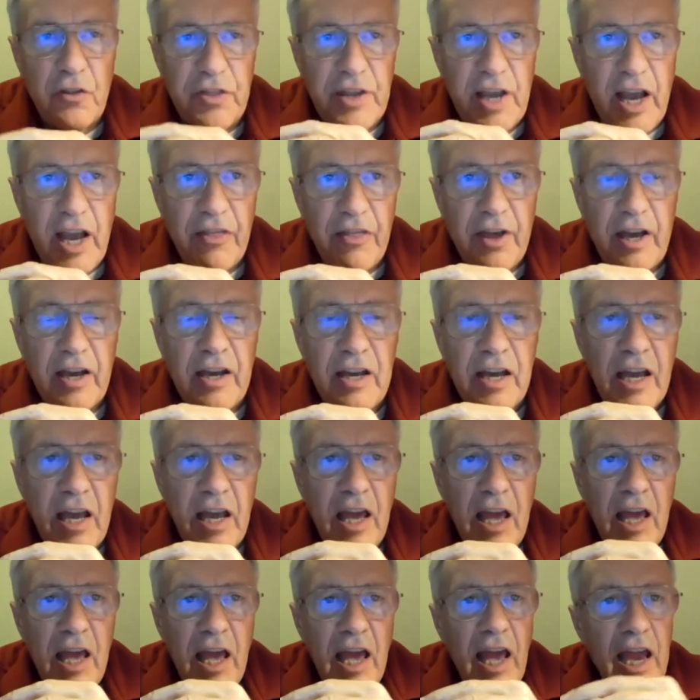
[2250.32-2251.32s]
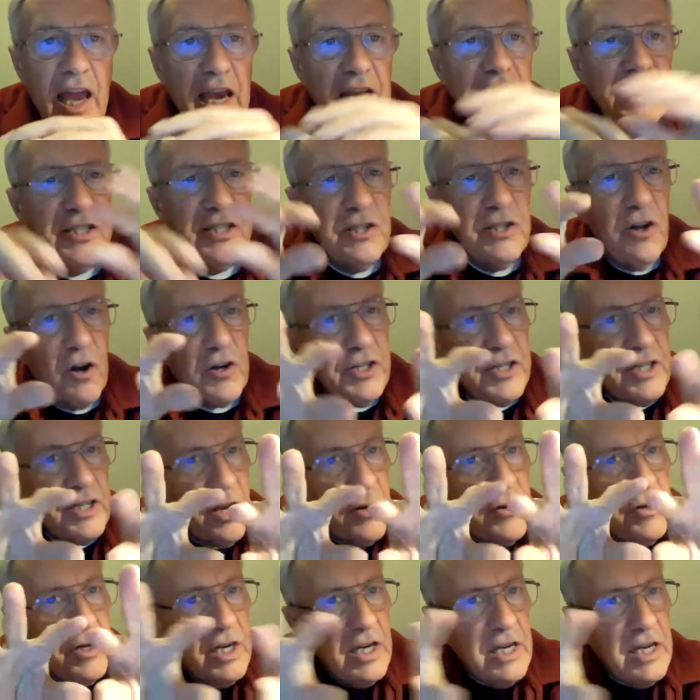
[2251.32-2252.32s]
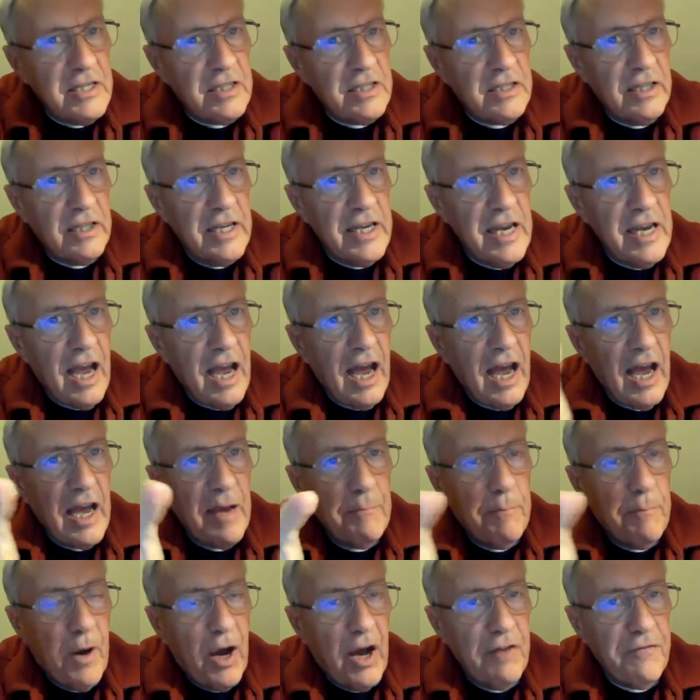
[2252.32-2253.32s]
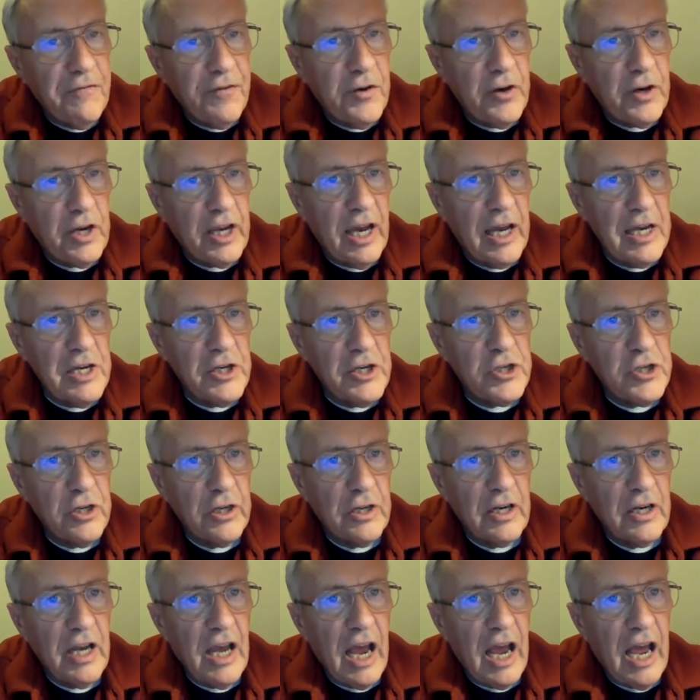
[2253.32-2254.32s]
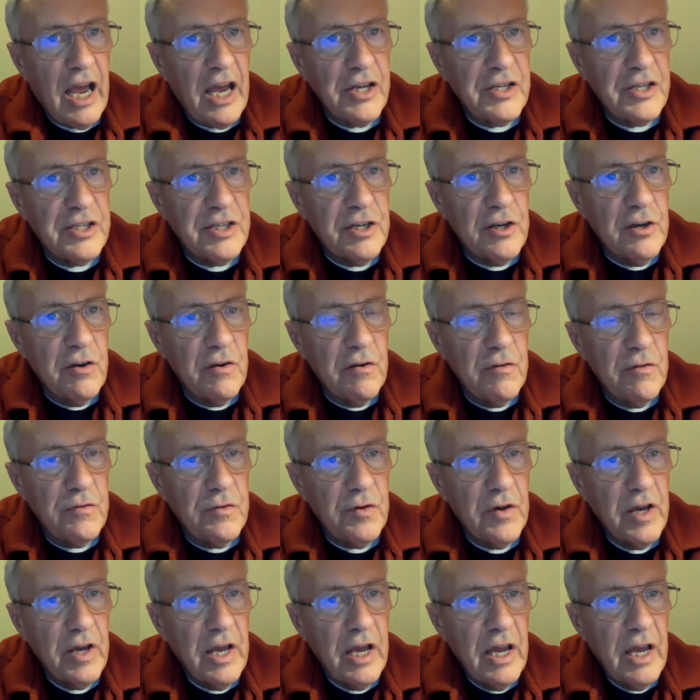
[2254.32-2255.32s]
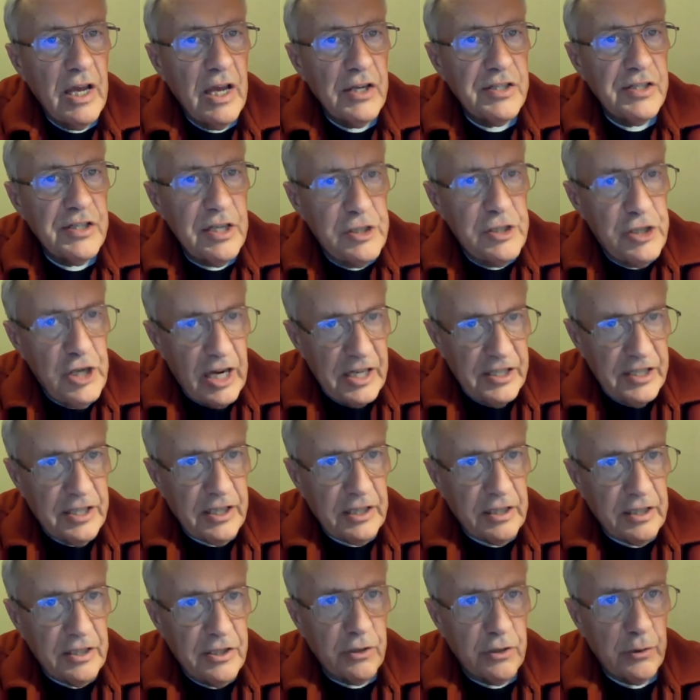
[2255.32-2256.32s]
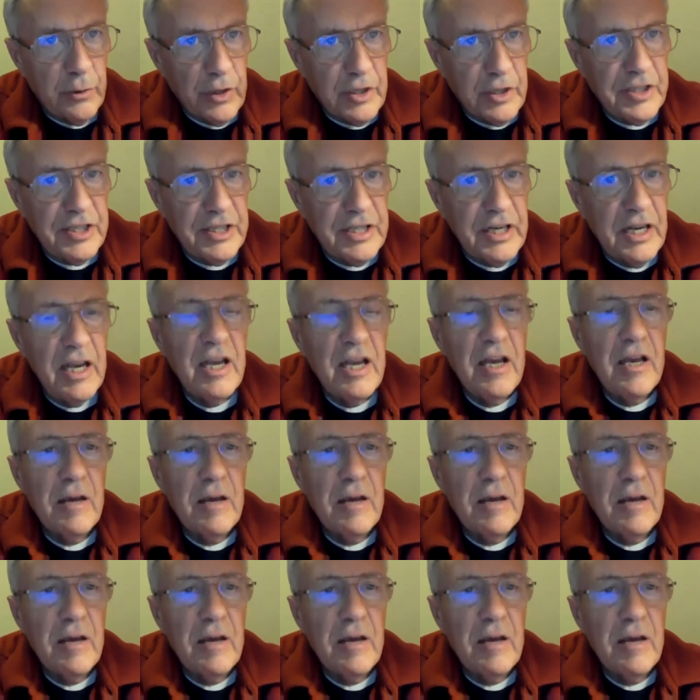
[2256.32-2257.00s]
on the other, it's not so neatly a bifurcation as you've suggested to us.